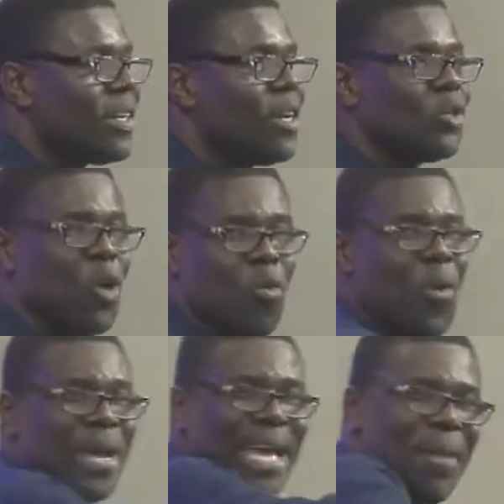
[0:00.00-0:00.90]
So
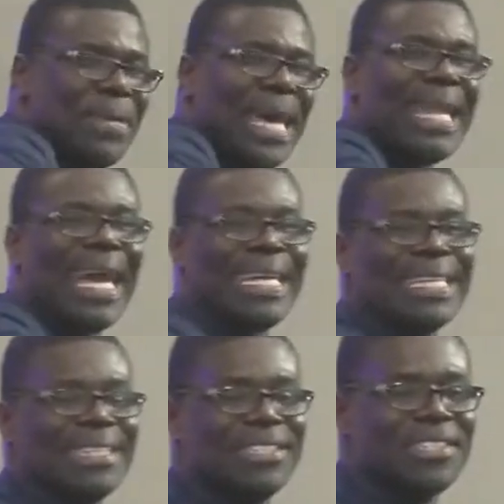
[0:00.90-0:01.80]
when we come here like
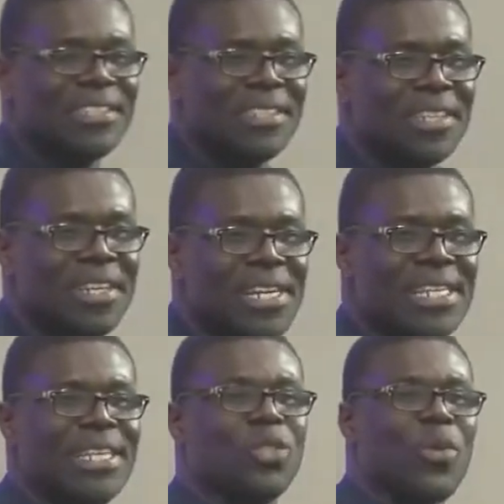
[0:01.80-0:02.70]
this,
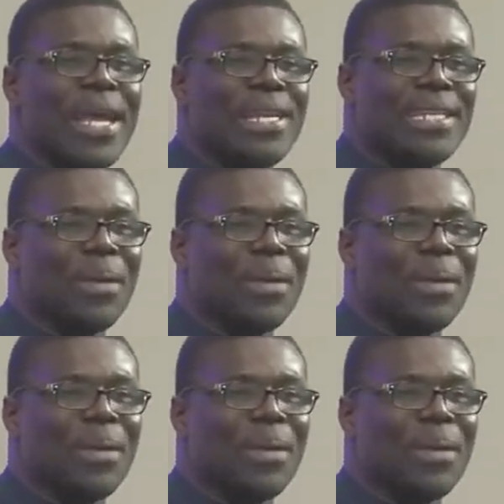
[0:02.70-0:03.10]
this is when